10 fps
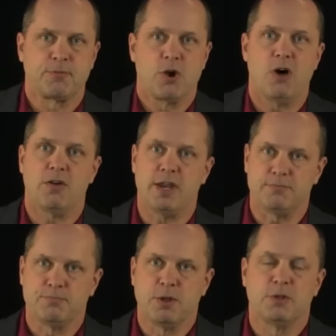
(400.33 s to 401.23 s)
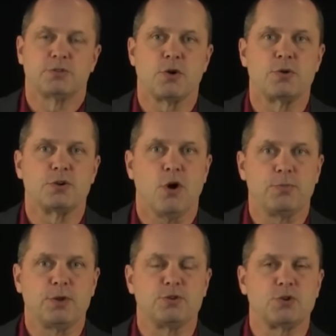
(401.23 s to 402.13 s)
All right, so
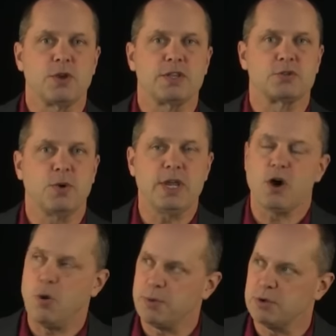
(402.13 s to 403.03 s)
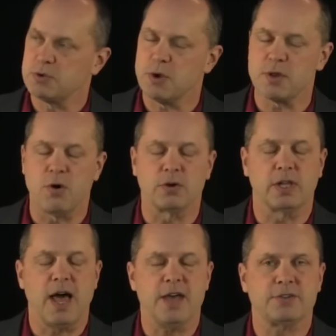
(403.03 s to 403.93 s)
hope you enjoy this week. Hope you enjoy the whole
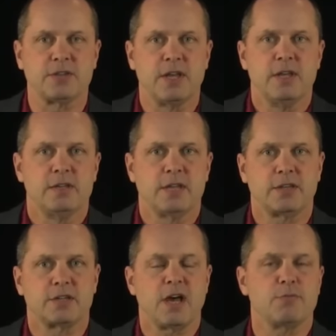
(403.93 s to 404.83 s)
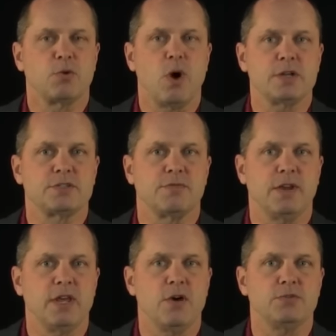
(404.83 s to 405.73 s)
class. Take the time to watch the
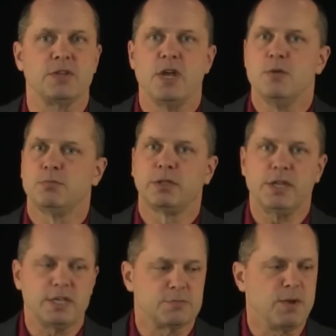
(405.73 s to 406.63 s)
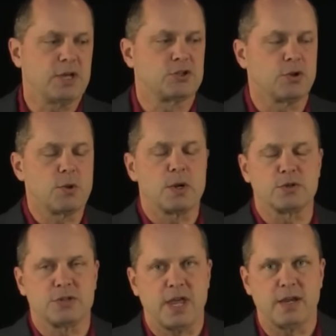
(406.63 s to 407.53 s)
videos. Please make sure you
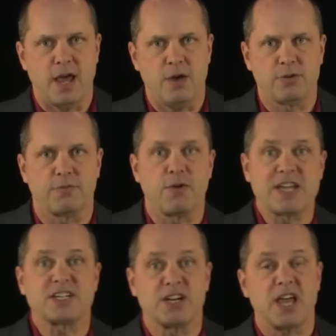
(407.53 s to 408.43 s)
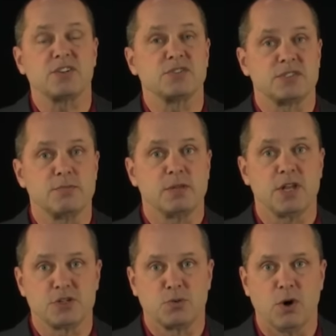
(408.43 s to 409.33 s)
understand how the Fresh Connection
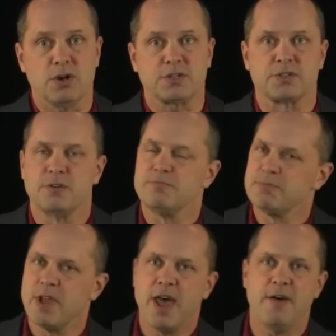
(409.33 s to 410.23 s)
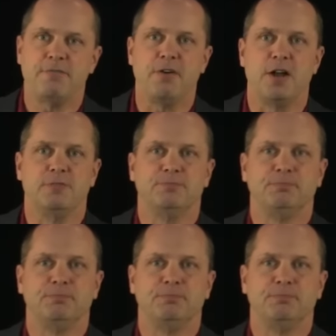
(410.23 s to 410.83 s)
simulation works. Have fun.